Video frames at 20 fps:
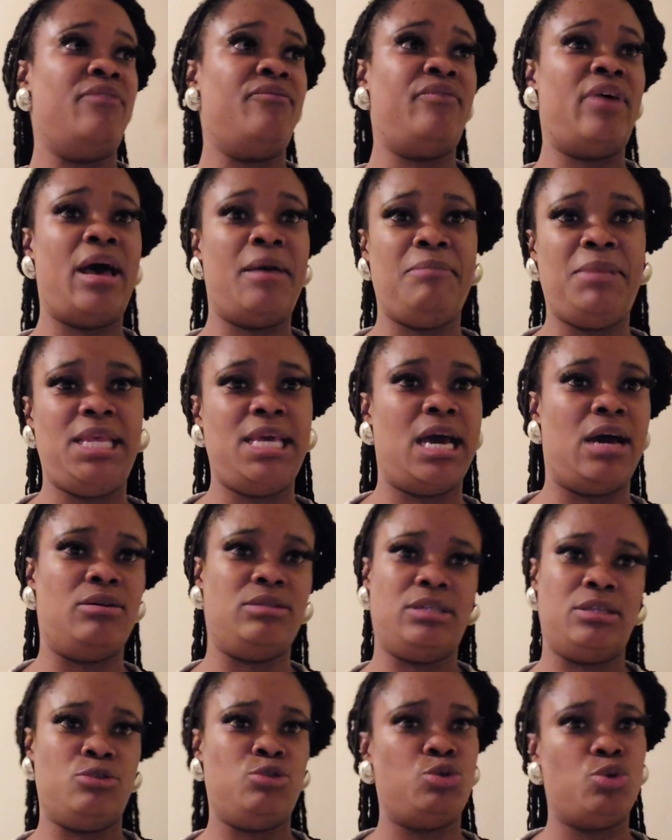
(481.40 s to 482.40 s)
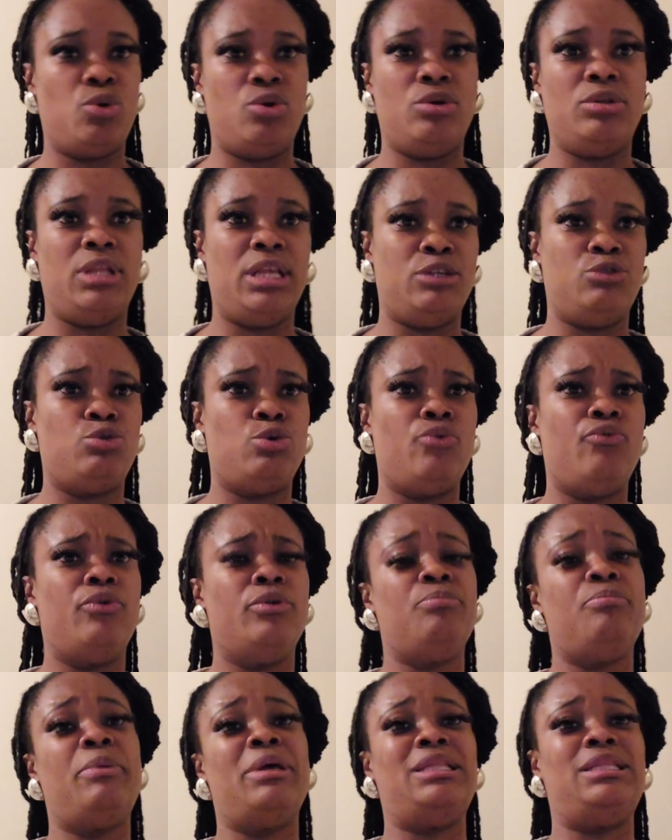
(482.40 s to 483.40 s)
family house, and so on and so
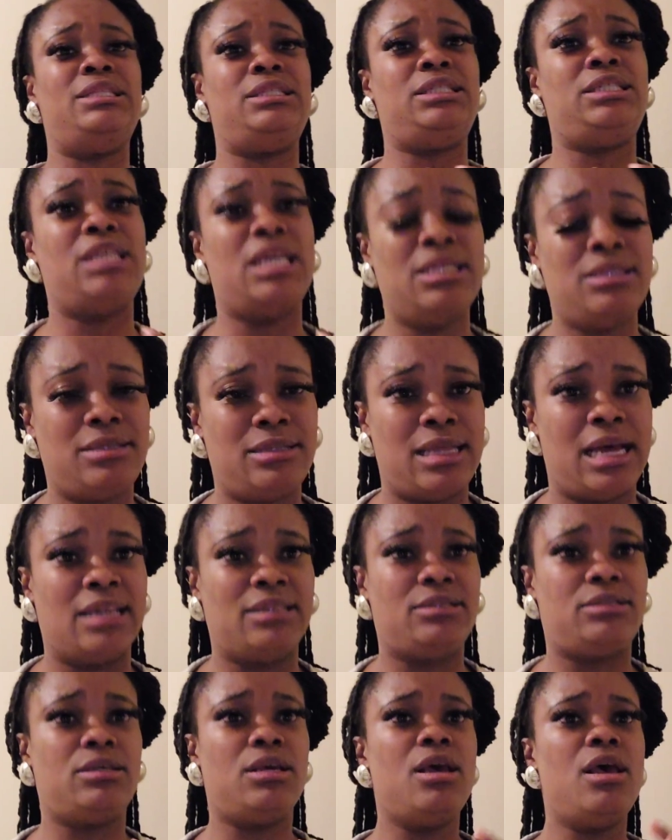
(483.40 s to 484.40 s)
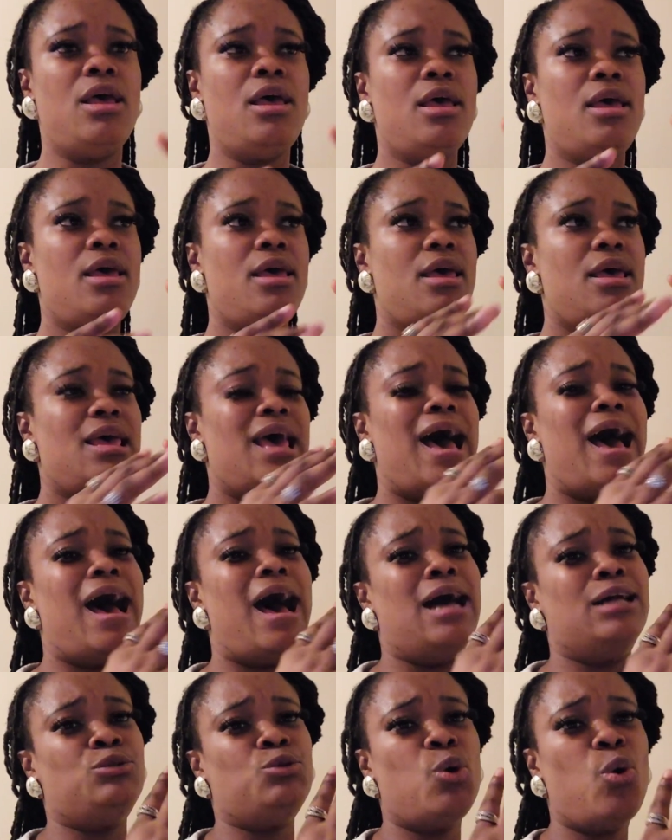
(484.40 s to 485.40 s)
forth. But just that
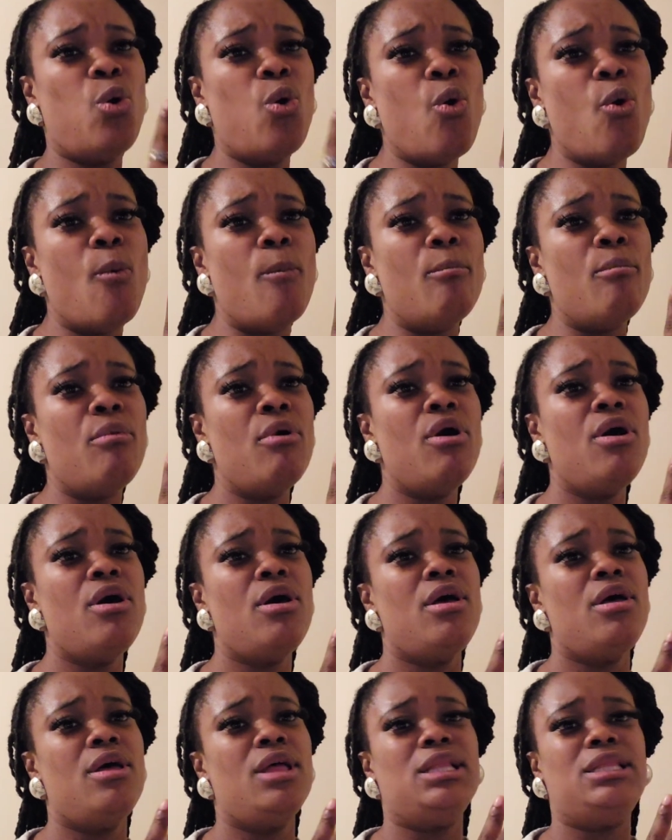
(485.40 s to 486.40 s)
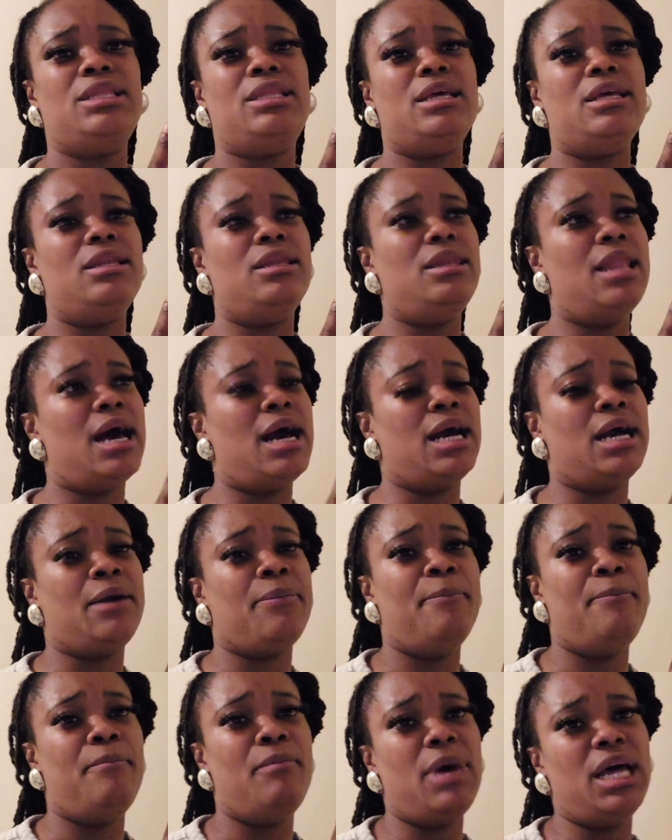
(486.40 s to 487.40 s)
at home, they lack
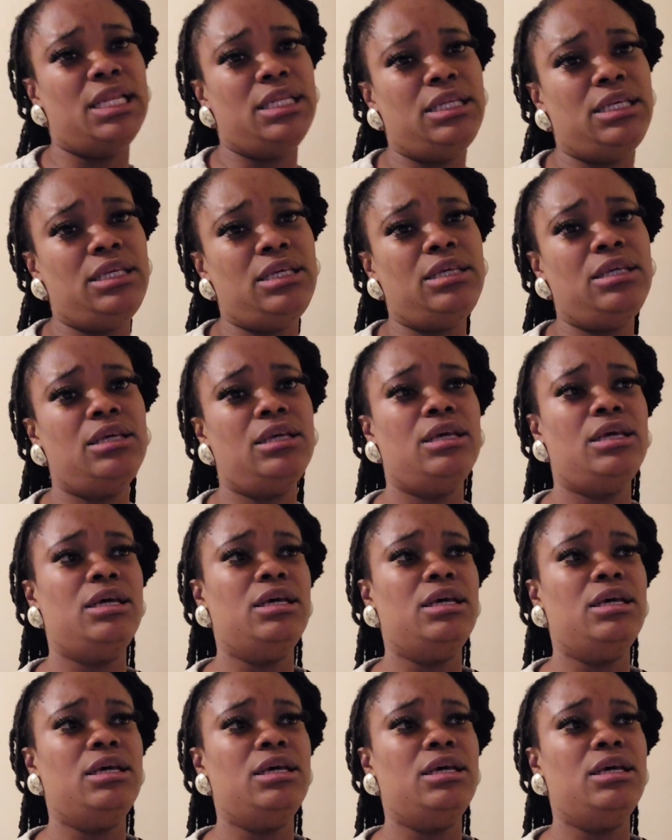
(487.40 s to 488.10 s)
money.